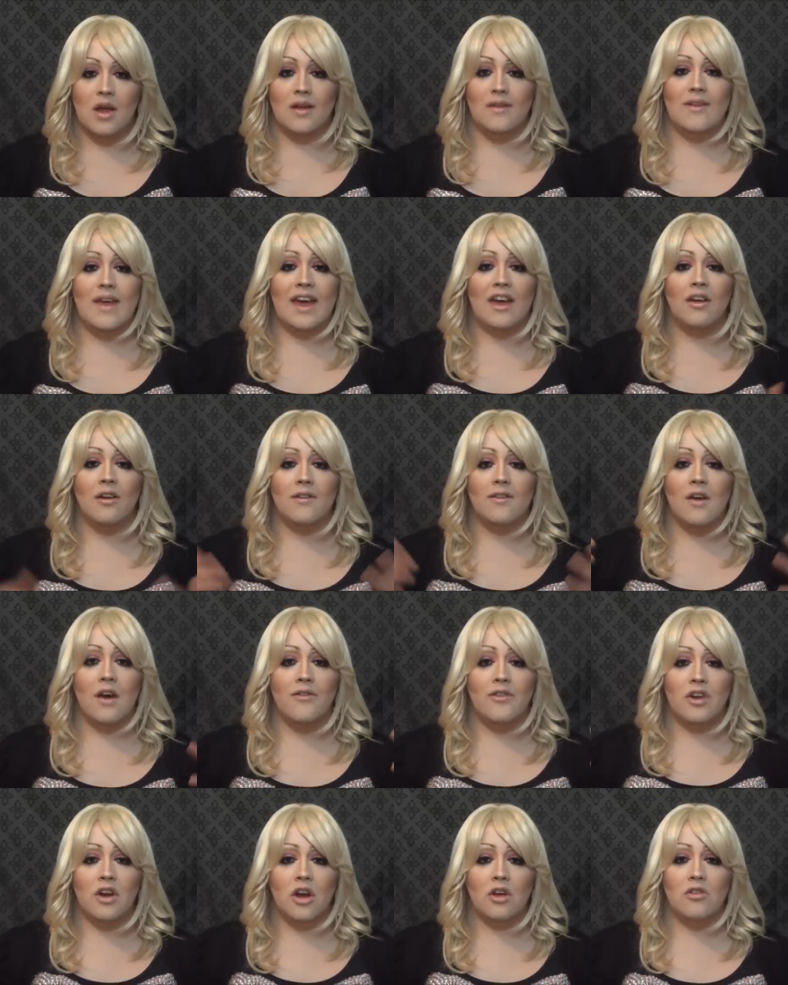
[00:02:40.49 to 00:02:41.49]
and take herself
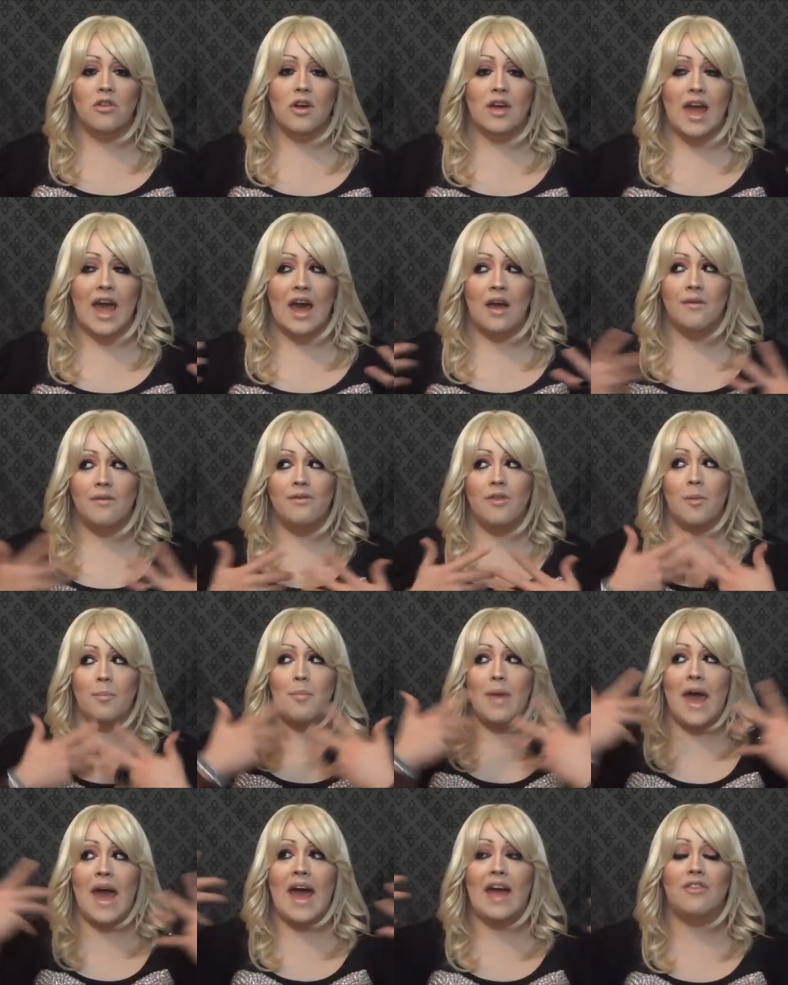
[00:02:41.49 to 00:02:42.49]
and her look out of the
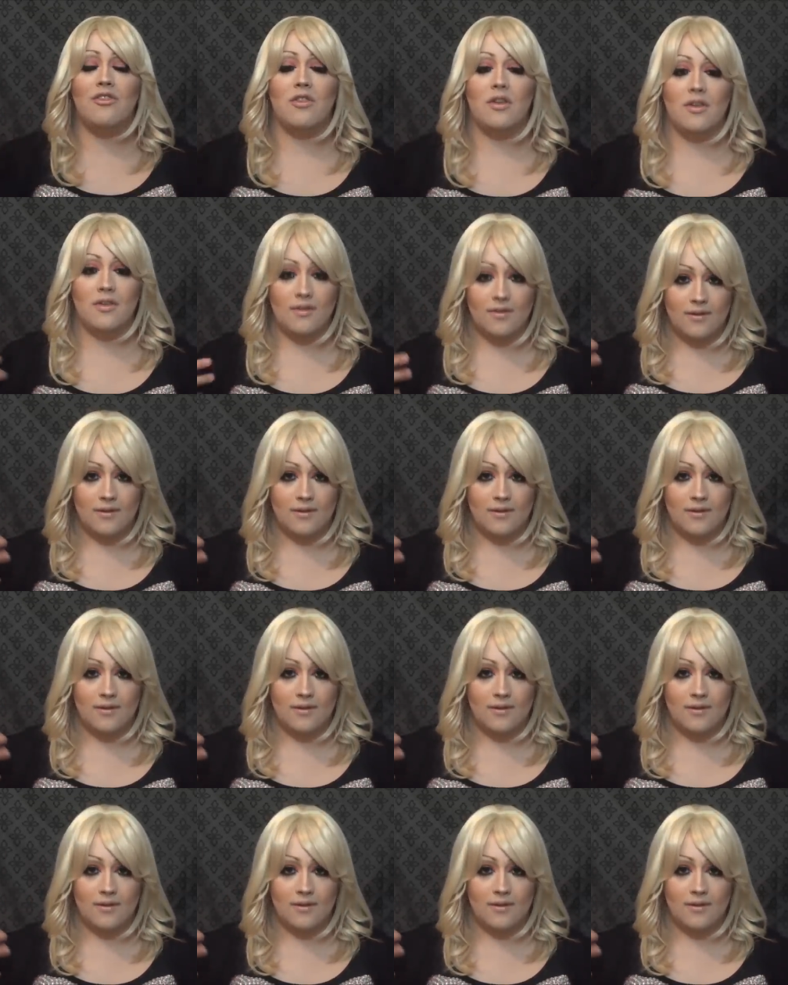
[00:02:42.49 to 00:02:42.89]
pageant